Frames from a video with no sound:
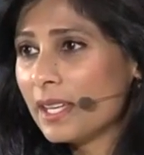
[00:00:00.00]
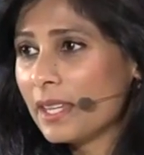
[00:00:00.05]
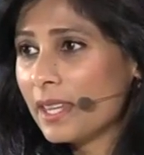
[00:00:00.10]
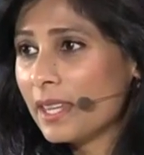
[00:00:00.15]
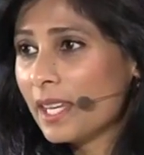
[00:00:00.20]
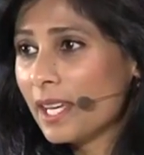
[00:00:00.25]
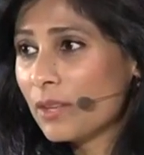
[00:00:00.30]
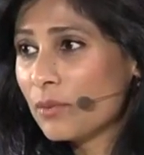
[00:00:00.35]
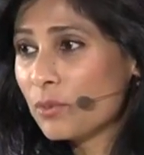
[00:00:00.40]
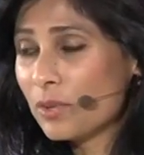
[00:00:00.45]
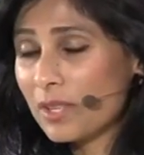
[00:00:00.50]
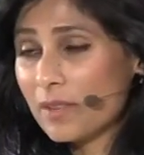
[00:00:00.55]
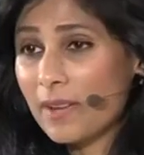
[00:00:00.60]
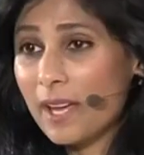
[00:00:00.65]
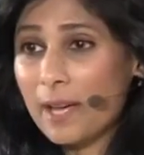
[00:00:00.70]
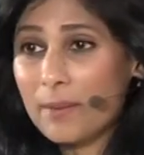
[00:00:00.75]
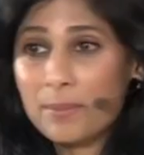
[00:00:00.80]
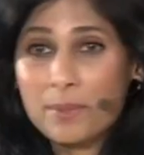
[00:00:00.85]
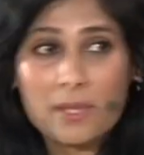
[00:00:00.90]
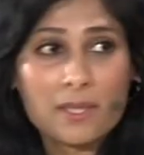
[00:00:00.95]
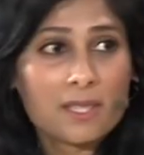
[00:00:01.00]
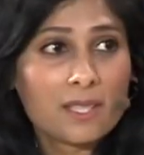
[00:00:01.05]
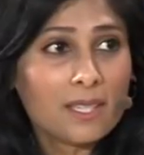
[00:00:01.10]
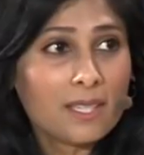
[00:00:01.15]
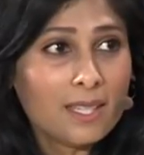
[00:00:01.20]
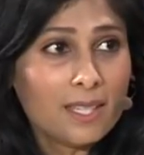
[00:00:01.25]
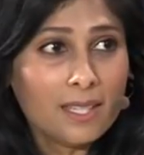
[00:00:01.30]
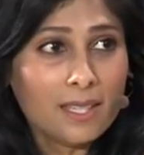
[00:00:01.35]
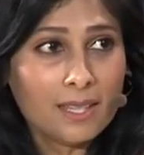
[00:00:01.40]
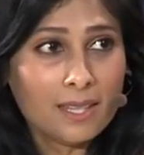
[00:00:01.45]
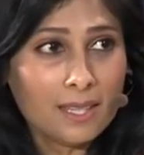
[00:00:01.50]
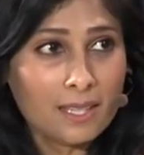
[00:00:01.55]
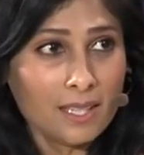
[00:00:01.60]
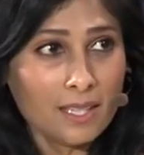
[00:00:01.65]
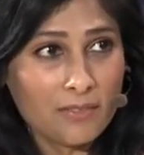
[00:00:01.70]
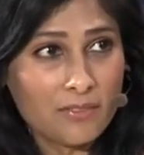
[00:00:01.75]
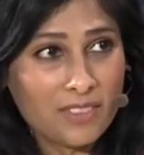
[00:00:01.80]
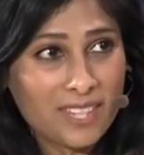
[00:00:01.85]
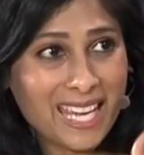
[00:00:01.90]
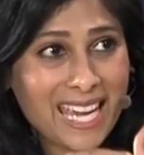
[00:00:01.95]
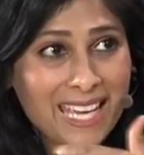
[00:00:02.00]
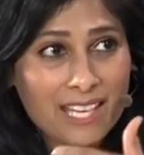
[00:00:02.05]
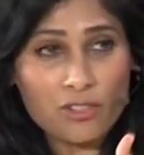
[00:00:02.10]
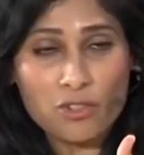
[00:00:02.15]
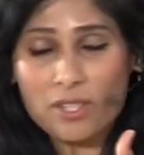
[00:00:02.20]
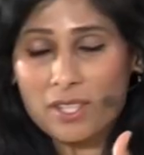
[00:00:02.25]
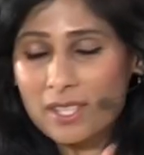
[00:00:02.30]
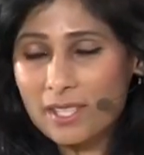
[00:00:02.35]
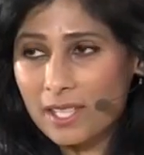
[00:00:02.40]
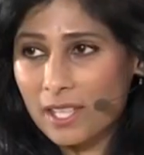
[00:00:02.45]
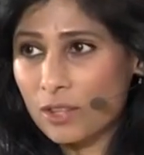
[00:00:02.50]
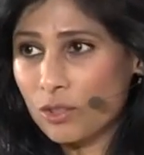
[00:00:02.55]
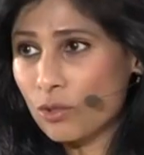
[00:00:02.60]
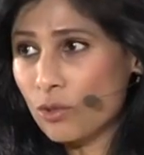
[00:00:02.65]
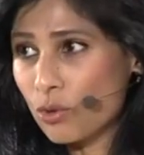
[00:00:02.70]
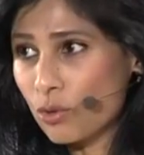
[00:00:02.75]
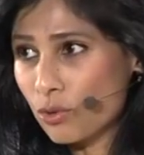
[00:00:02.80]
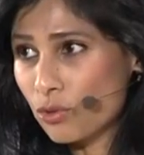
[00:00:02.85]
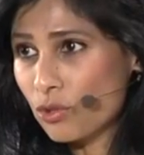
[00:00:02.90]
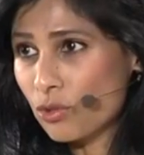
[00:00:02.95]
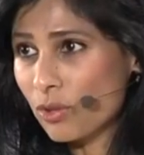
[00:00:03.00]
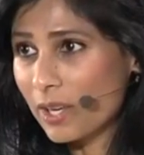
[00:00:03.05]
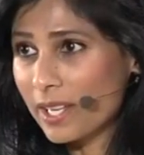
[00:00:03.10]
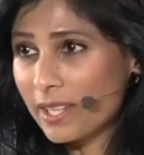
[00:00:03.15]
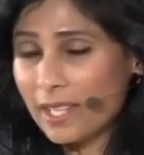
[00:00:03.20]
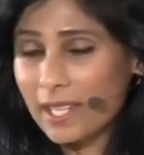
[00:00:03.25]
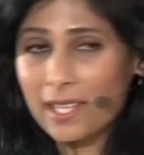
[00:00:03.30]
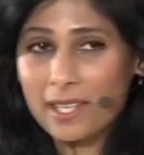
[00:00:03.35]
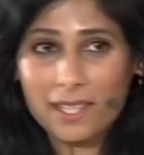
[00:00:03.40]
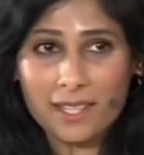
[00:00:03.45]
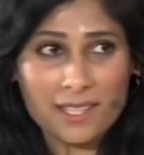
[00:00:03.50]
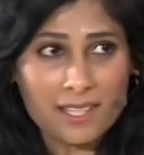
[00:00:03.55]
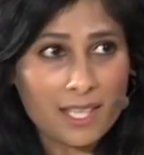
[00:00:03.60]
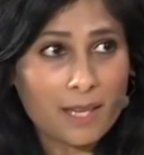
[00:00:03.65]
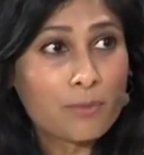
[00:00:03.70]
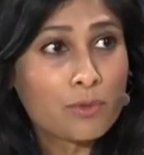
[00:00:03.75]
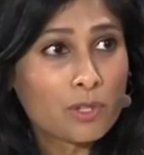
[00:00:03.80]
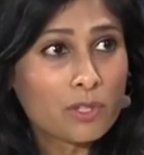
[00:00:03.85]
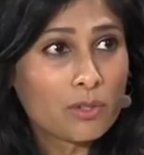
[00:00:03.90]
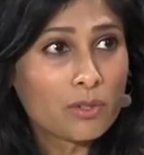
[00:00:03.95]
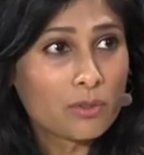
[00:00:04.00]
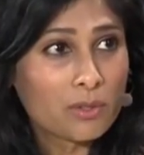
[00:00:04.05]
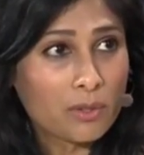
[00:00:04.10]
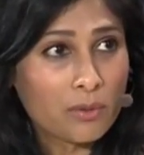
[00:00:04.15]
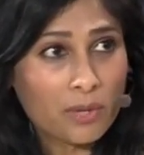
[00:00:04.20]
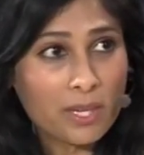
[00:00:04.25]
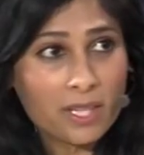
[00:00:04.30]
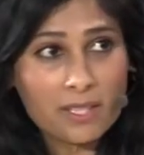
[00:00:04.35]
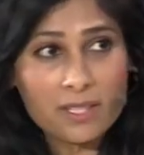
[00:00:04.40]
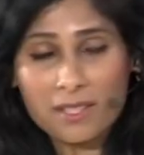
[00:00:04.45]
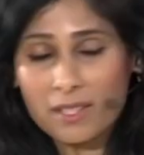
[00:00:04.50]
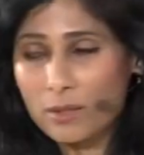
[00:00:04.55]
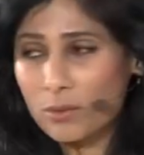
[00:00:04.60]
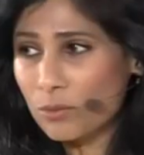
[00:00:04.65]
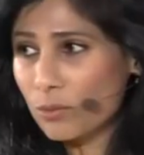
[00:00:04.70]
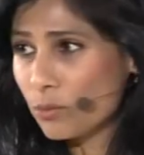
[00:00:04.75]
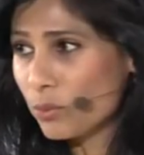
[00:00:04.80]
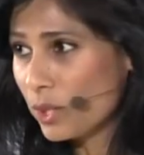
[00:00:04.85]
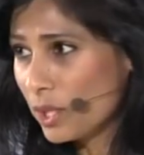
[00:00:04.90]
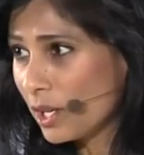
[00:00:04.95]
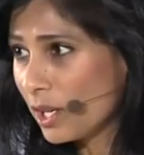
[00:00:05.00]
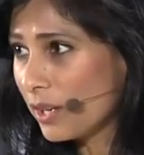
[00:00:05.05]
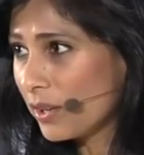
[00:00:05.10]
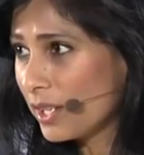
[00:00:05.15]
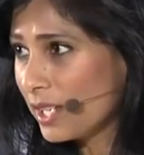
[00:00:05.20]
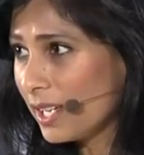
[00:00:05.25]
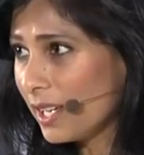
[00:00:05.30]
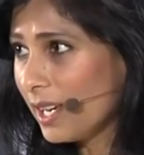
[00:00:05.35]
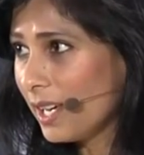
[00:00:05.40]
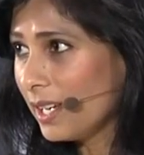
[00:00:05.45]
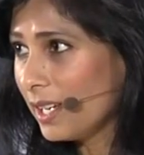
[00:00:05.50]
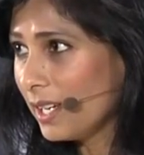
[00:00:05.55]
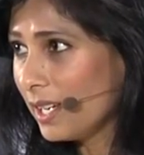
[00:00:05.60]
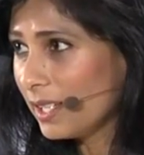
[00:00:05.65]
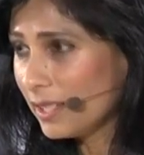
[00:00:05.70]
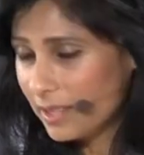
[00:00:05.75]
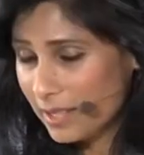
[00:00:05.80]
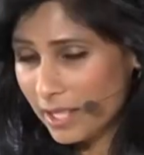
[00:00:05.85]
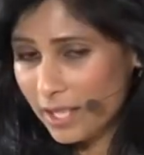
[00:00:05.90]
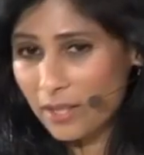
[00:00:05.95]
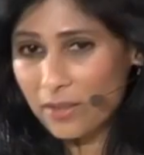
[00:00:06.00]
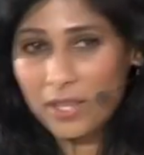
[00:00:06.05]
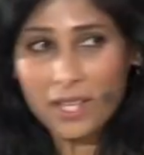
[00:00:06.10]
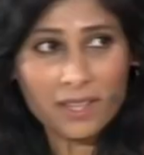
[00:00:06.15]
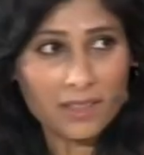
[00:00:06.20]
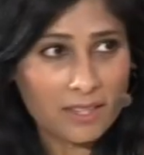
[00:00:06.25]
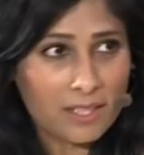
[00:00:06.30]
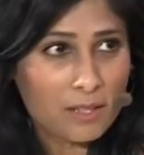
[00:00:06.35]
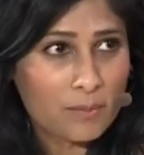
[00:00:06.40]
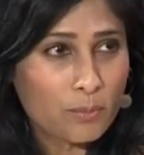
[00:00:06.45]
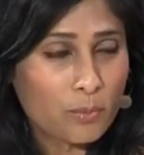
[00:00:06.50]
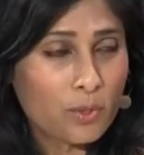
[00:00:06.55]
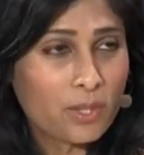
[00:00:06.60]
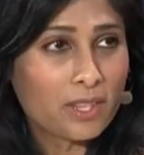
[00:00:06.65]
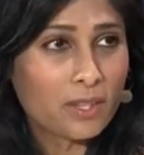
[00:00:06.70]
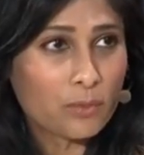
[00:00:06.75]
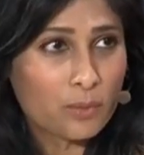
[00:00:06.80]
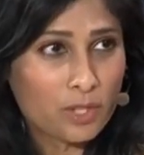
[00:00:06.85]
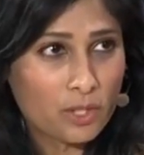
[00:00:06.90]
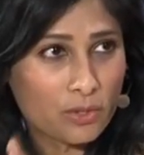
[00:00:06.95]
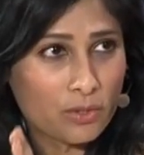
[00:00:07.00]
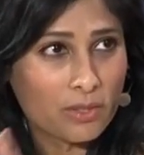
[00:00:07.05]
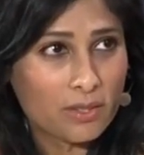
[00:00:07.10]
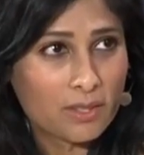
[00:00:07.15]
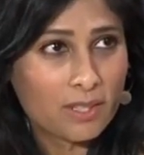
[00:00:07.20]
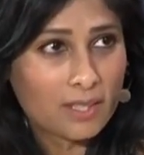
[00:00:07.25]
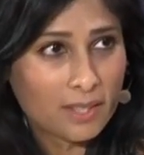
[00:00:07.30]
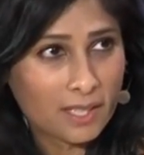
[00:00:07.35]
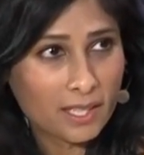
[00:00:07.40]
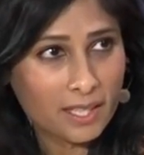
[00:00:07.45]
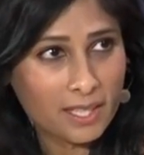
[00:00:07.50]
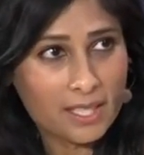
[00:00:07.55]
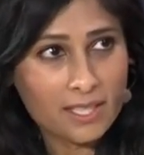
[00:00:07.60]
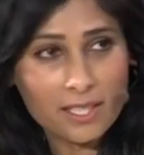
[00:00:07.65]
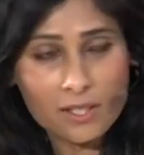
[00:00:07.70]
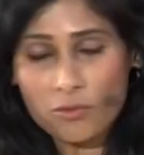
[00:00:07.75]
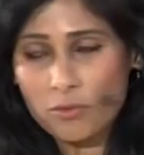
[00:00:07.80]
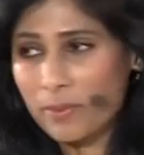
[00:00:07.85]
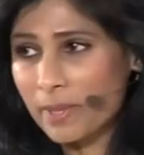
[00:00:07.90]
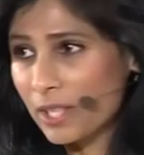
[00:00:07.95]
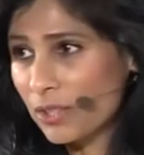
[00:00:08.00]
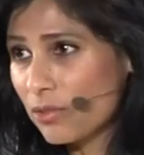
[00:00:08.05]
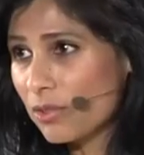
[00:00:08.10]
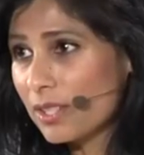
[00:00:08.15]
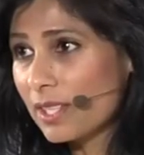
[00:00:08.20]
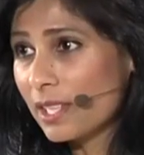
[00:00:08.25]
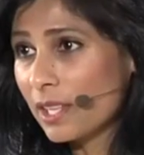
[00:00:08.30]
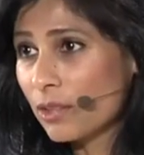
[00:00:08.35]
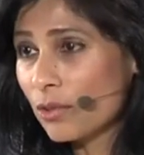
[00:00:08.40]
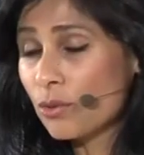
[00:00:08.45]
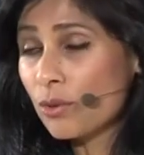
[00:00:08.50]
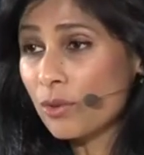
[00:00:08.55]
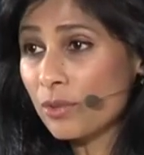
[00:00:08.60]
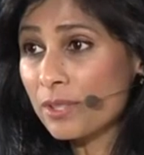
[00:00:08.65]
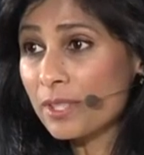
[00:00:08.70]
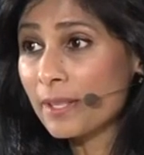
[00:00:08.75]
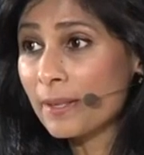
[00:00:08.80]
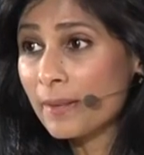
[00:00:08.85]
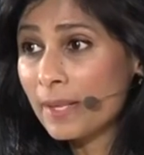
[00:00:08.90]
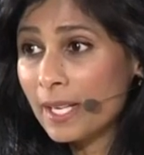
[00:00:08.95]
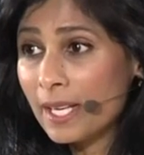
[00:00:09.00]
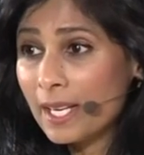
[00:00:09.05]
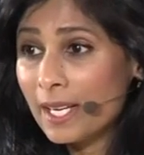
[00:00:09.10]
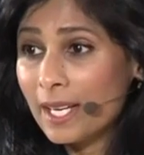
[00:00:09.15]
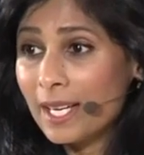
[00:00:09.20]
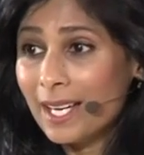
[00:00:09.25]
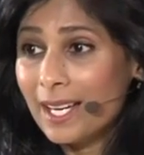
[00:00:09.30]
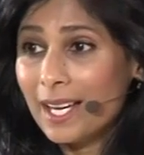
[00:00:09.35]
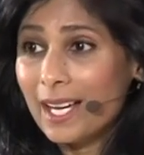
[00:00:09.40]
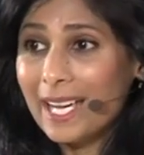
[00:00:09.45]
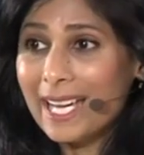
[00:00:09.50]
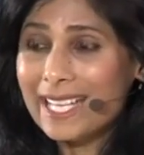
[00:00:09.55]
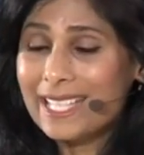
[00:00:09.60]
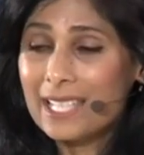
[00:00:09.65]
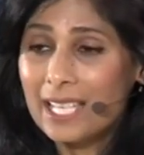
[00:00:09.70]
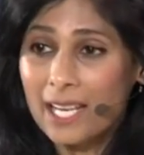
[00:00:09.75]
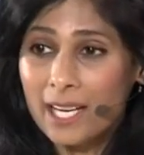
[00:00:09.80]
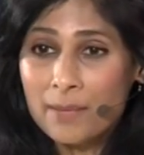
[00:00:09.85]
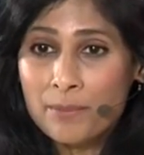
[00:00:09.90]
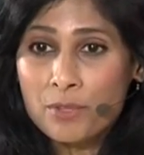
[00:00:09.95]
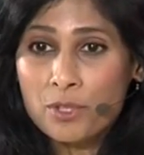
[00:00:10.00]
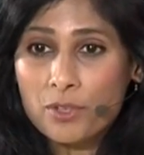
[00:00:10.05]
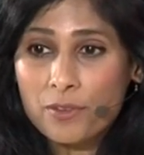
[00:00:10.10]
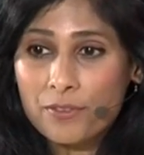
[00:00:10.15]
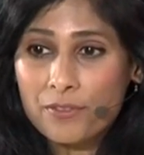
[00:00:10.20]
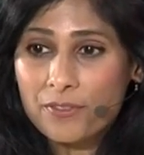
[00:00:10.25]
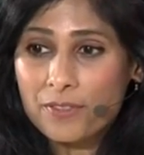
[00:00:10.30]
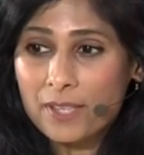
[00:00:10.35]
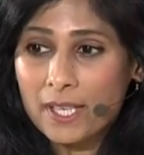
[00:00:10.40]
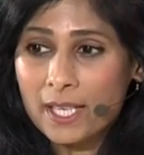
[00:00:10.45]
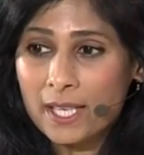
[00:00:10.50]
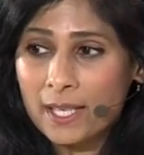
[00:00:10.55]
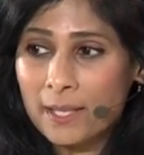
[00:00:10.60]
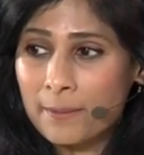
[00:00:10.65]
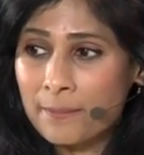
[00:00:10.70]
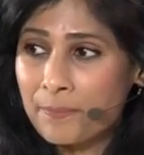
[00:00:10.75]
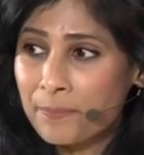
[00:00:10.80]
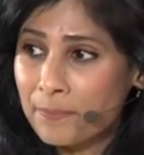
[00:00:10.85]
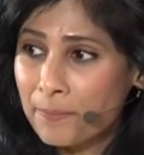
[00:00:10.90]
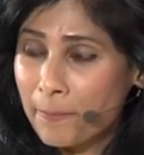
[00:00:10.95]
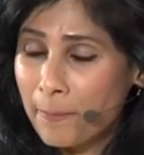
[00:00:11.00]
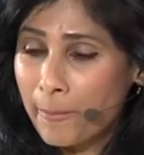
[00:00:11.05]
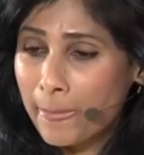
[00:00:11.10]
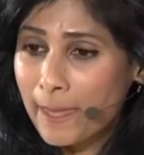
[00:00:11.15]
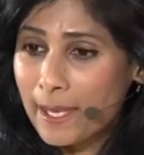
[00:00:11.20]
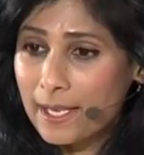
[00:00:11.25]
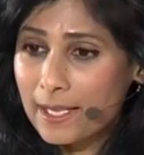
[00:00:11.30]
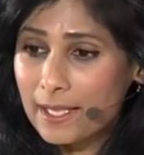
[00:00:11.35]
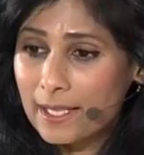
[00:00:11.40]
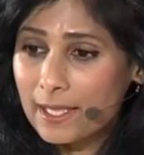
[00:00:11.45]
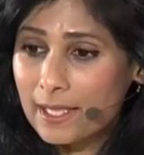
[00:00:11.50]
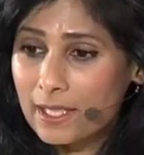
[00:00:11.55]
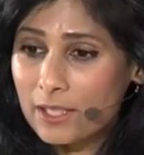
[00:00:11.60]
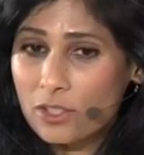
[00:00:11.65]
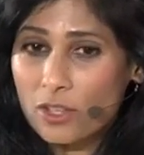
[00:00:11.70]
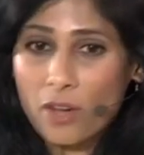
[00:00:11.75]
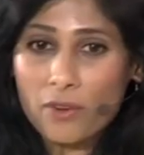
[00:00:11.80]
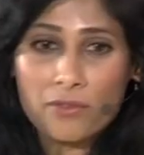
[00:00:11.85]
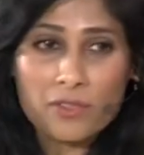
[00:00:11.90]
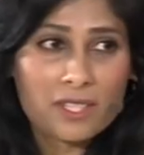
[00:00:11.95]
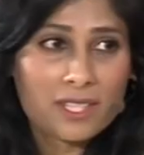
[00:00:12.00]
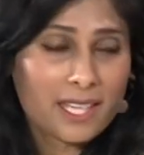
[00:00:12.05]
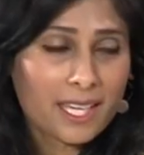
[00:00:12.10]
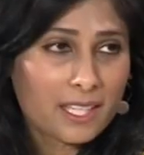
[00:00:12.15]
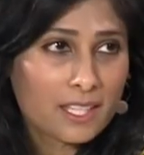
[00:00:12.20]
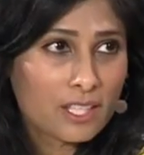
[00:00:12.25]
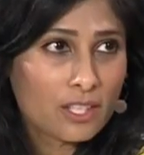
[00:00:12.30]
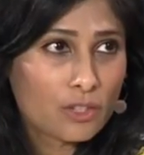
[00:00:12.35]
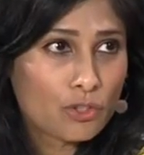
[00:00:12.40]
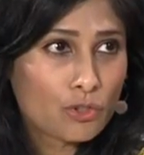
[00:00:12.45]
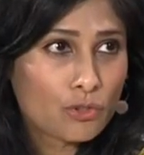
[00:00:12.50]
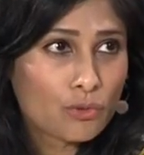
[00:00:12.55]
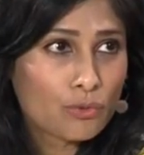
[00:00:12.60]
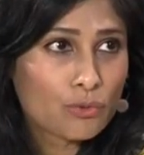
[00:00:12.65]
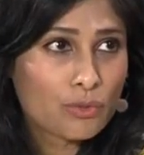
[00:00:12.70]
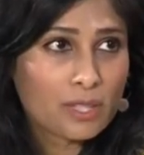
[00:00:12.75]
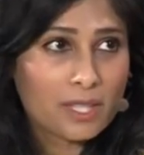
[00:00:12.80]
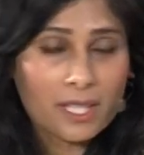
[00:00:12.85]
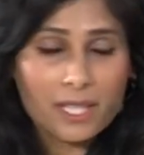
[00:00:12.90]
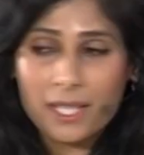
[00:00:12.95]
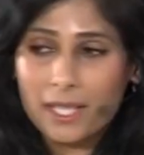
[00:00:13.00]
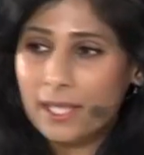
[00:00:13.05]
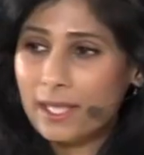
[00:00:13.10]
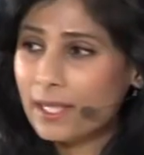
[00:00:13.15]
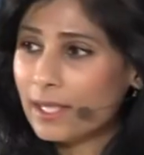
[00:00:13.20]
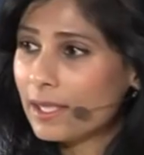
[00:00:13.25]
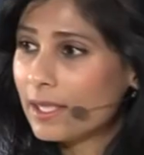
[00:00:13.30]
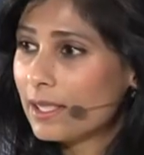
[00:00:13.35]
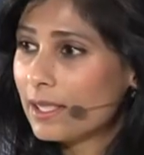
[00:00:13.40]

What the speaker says: than would have happened if they had just stayed the course. So I think that's absolutely right, and we are there at this point that these central banks should stay the course. In terms of sovereign debt issues in